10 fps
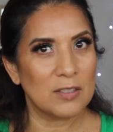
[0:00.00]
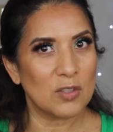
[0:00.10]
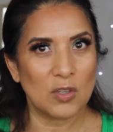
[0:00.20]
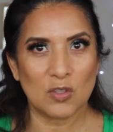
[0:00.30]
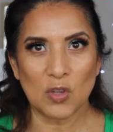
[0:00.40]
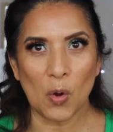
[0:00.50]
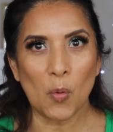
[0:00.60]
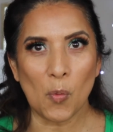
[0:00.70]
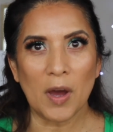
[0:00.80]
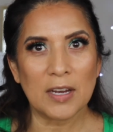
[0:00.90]
so you
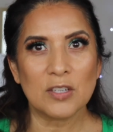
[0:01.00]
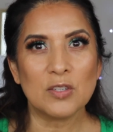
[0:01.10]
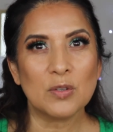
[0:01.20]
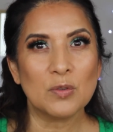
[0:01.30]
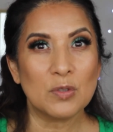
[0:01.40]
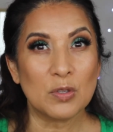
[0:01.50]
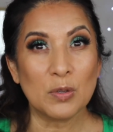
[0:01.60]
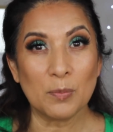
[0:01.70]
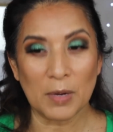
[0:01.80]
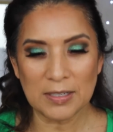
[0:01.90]
don't wanna do
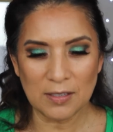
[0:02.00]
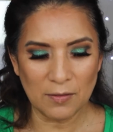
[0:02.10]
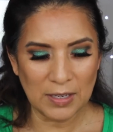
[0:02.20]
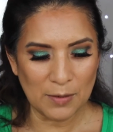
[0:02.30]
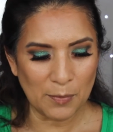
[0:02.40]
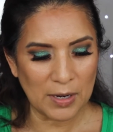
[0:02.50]
too much of it,